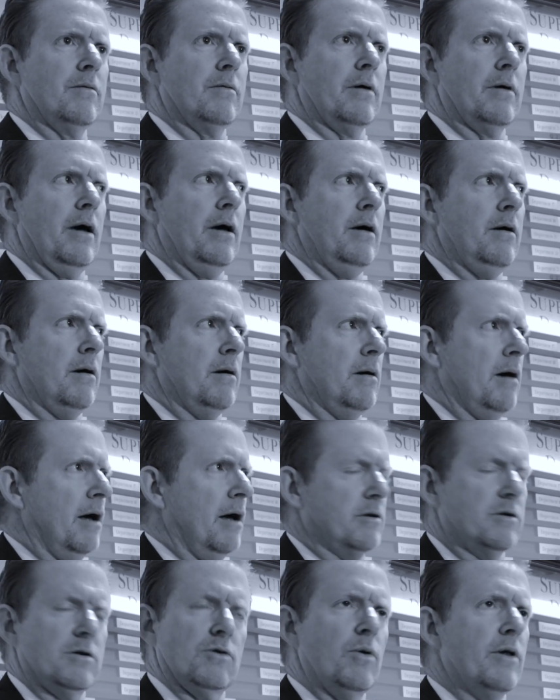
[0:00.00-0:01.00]
Okay,
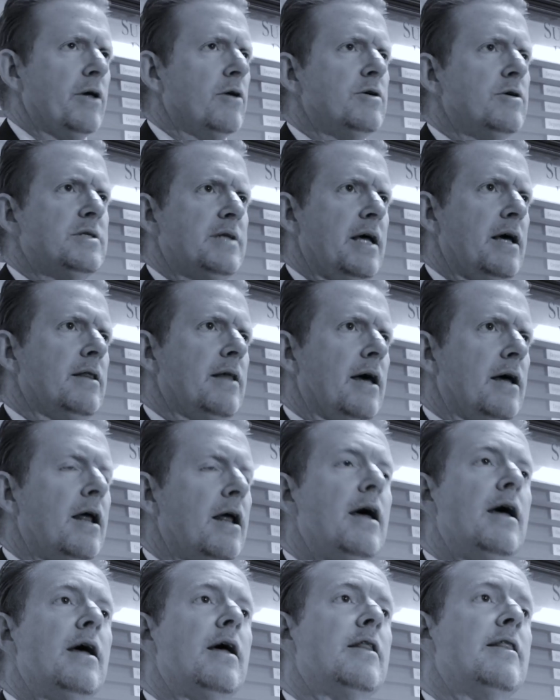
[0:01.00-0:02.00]
I totally understand that.
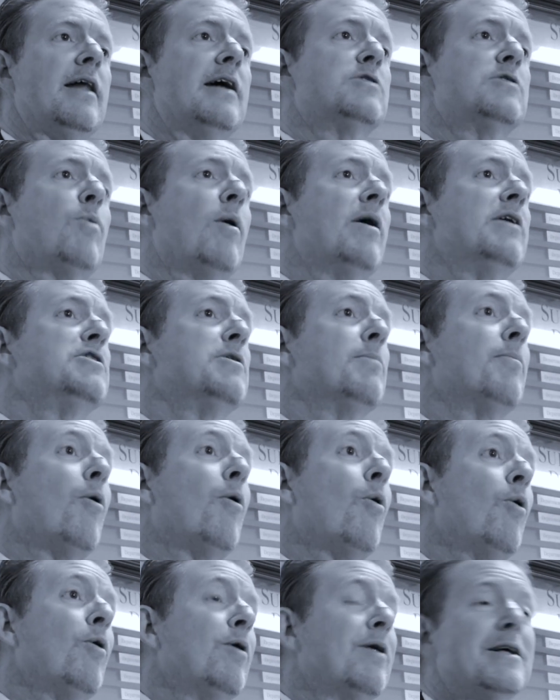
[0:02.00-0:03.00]
That's why it's
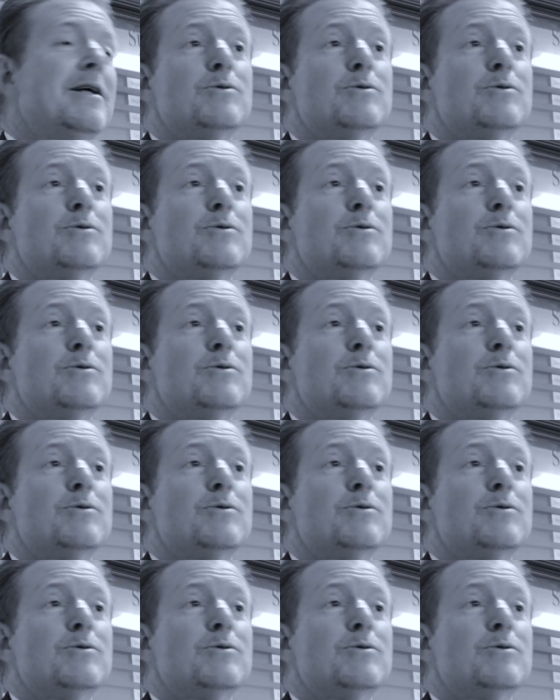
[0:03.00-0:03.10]
important,